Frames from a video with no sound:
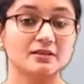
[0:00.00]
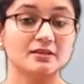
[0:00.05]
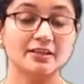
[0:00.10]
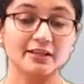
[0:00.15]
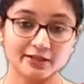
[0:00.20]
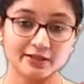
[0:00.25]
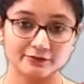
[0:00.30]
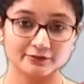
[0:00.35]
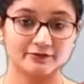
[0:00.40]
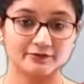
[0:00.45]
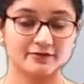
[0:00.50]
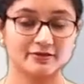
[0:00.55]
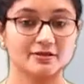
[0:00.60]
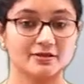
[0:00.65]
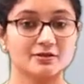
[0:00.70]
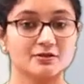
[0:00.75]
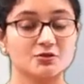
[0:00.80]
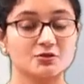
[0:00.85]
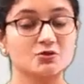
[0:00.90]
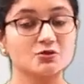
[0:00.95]
if
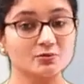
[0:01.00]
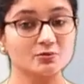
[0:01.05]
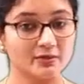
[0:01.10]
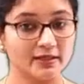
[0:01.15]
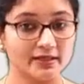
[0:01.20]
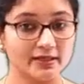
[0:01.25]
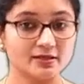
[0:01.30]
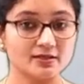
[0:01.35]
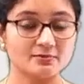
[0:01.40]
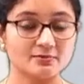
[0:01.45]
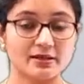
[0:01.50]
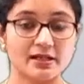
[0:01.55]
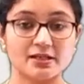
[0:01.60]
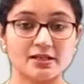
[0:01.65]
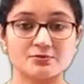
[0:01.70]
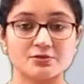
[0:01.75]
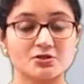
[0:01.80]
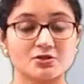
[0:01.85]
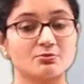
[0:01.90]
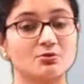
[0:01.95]
through medical
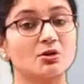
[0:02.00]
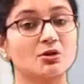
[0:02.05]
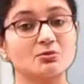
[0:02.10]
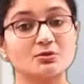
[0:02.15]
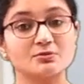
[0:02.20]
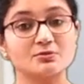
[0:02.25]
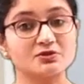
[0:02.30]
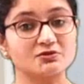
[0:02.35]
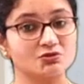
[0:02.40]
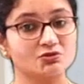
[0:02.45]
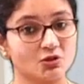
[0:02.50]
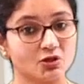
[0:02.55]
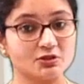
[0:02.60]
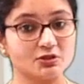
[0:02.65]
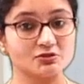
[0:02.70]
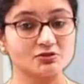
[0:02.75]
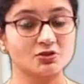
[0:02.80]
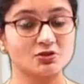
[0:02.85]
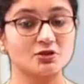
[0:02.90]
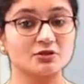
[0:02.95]
management the problem is not
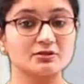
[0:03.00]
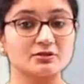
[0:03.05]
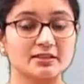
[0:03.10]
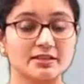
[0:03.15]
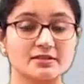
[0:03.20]
solved,